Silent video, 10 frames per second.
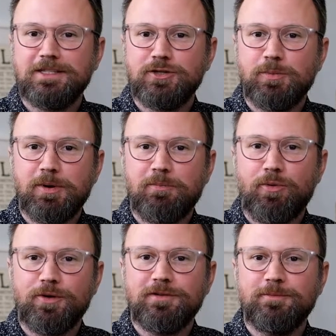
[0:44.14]
super
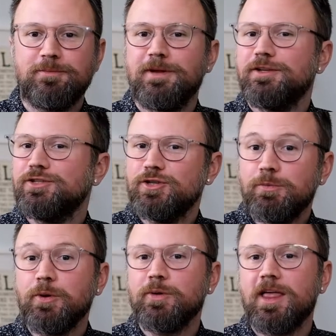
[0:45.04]
important,
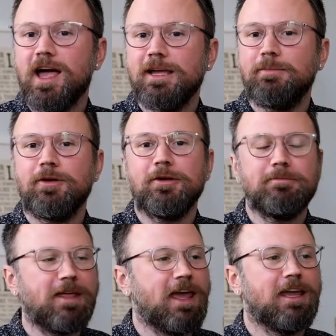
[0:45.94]
super
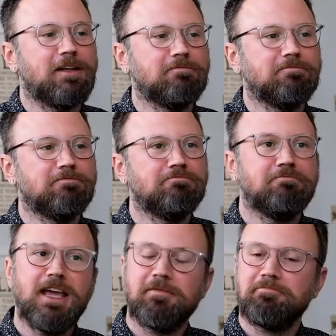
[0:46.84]
reliable, and
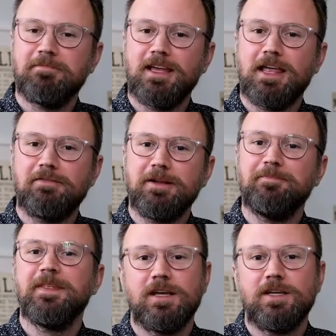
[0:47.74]
yeah, I love it.
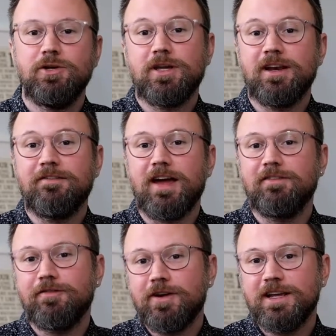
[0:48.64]
You can invite
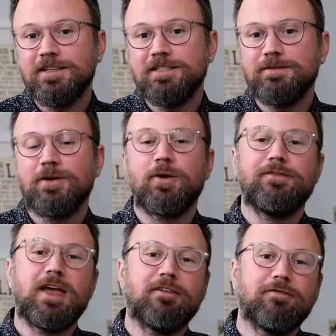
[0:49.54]
friends, or if
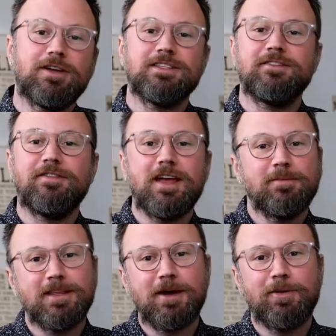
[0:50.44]
you have friends and
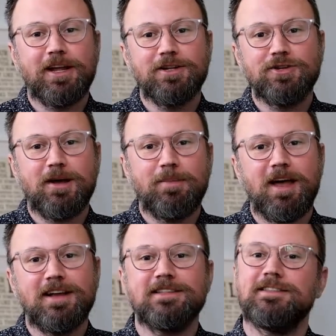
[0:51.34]
family that work at
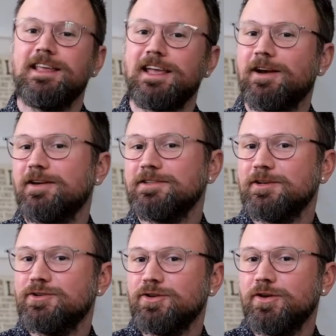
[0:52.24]
Dropbox, they can
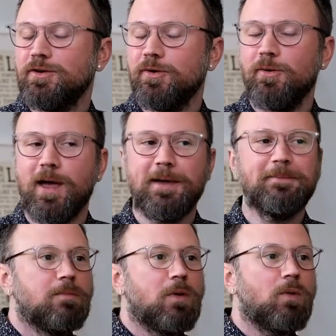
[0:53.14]
also show you a way.
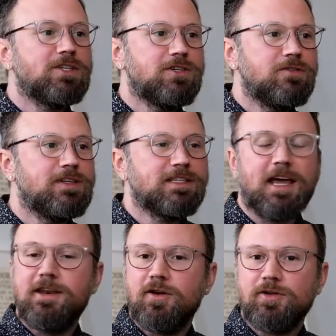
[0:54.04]
But once you
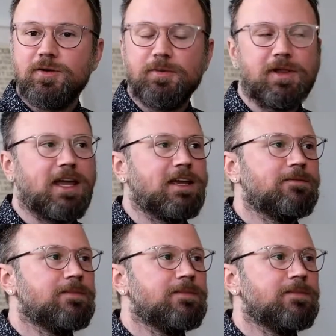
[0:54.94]
decided on your plan,